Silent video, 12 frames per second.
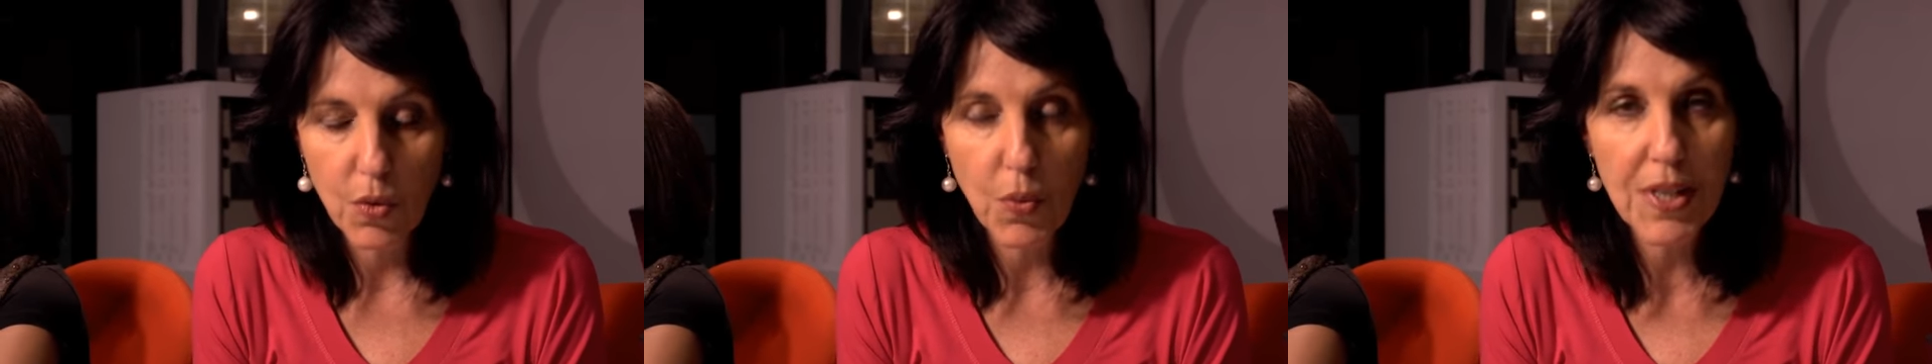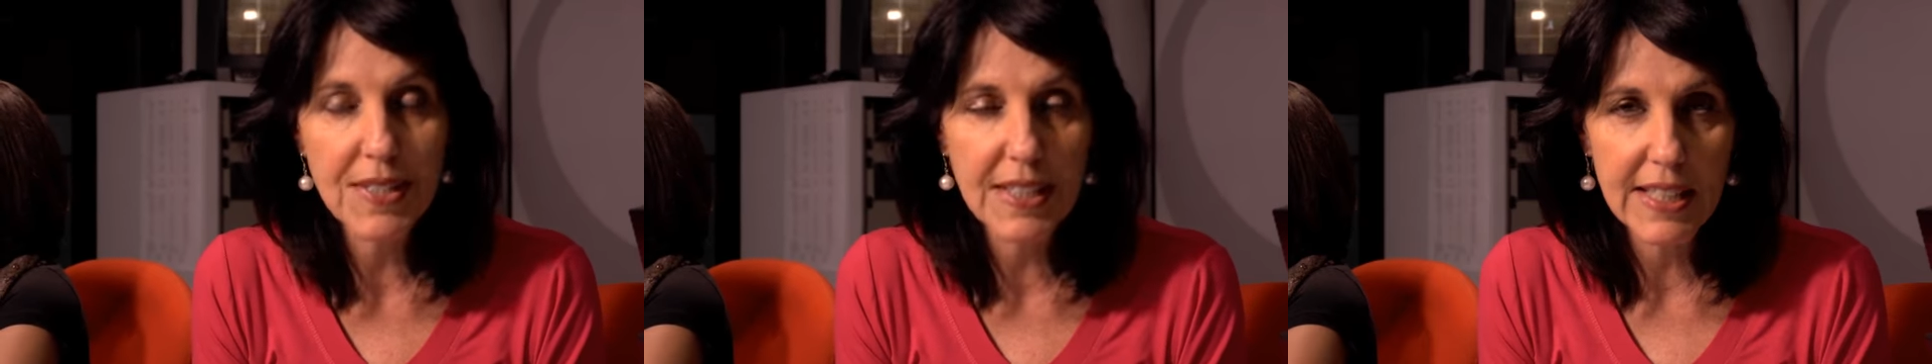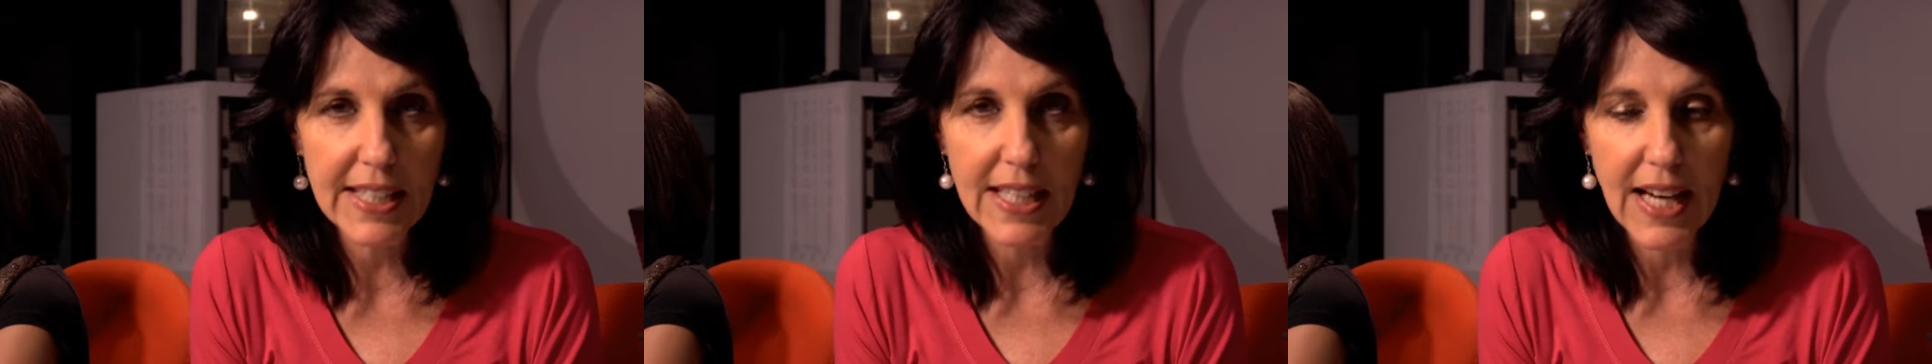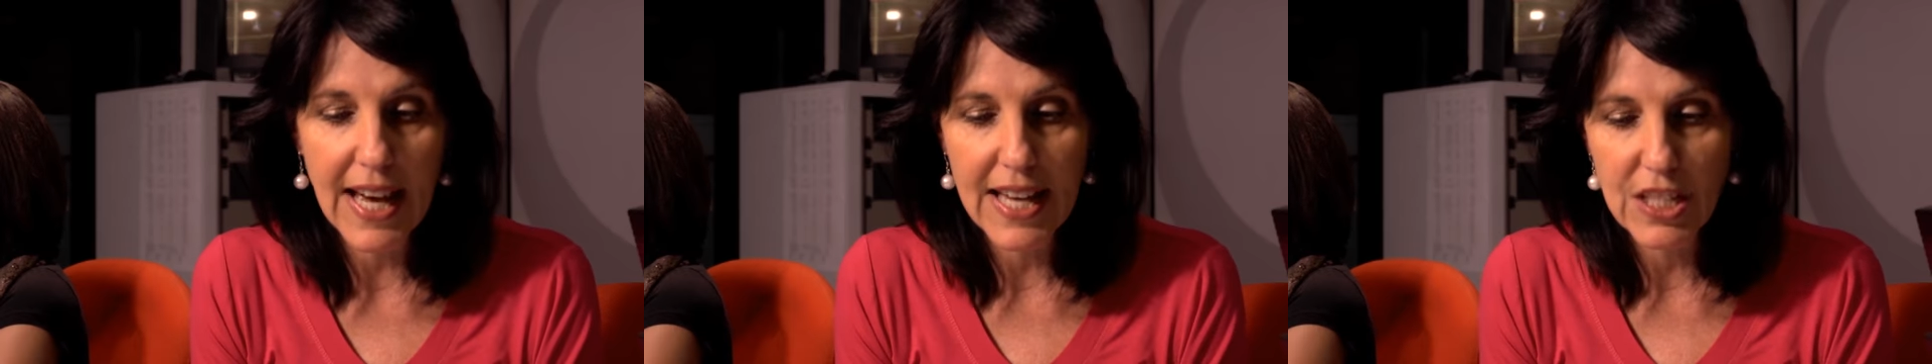
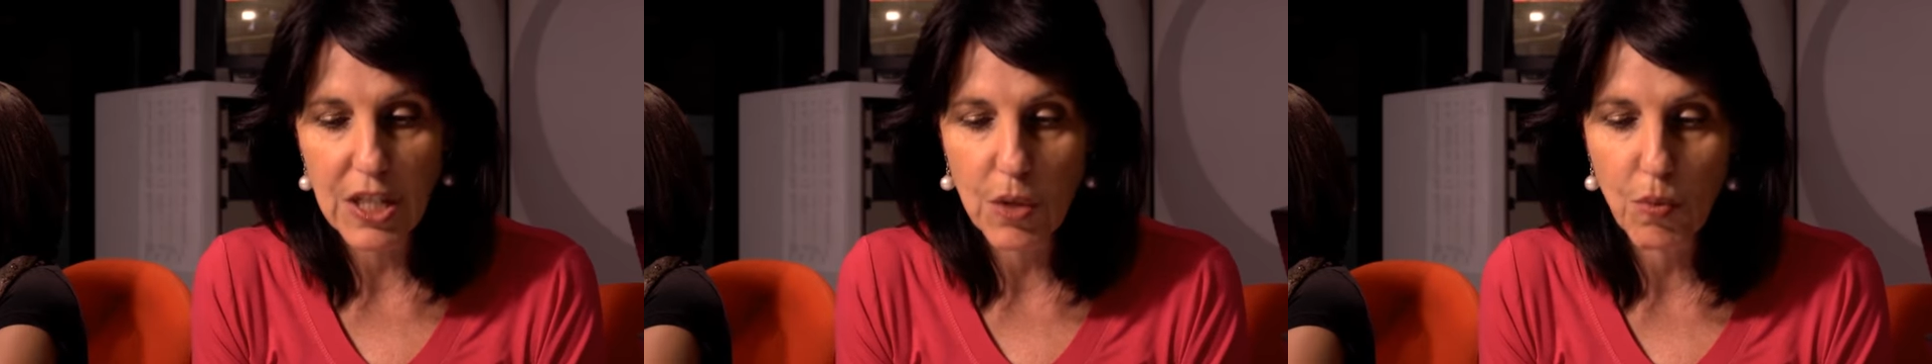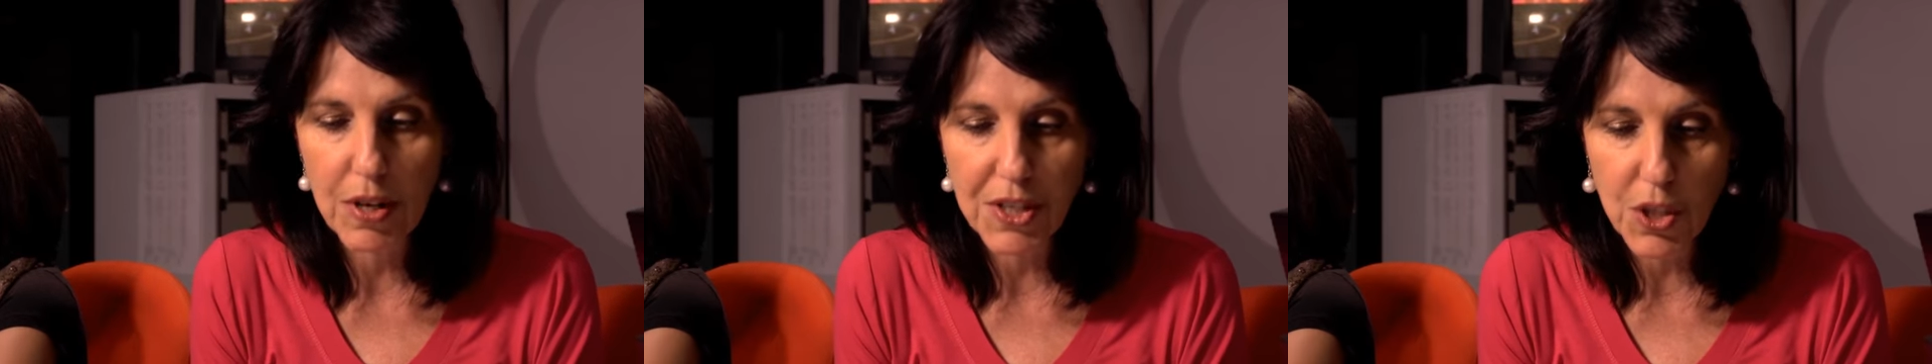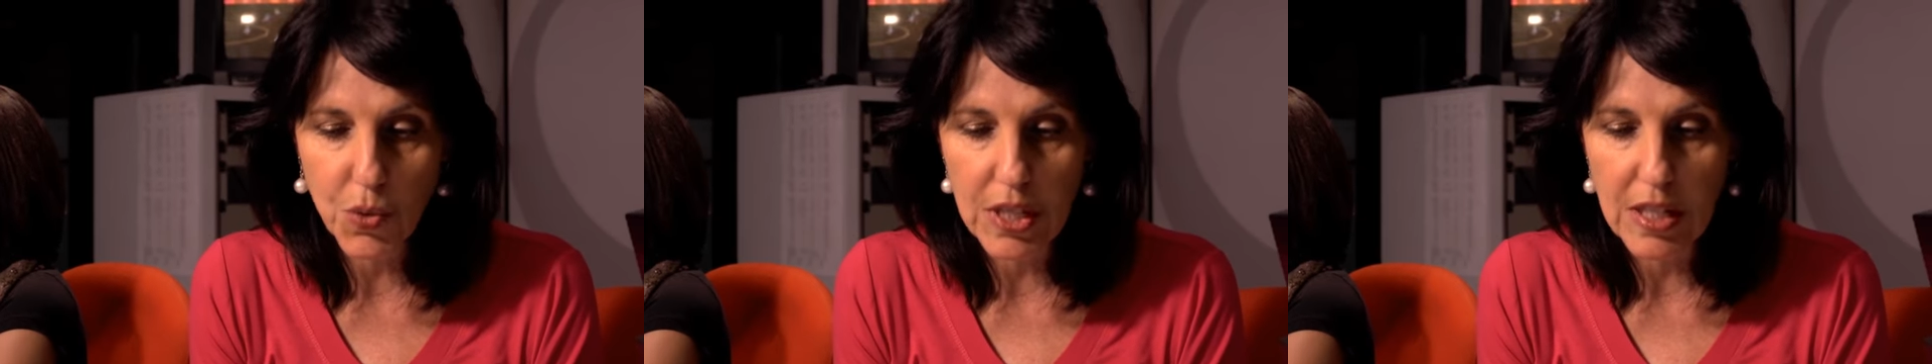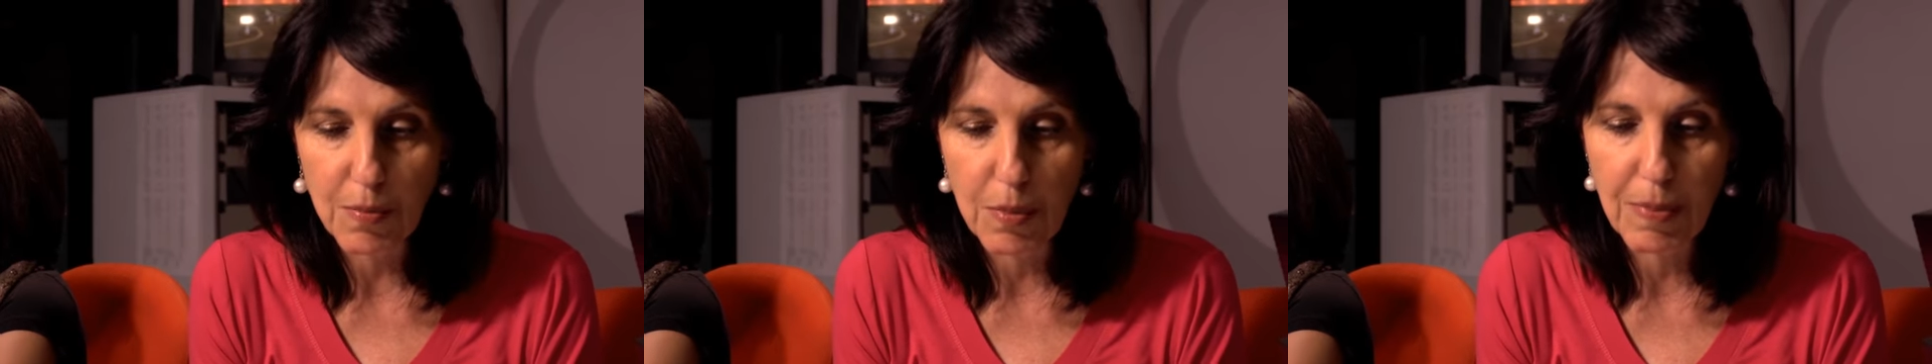Recently, I had an erotic dream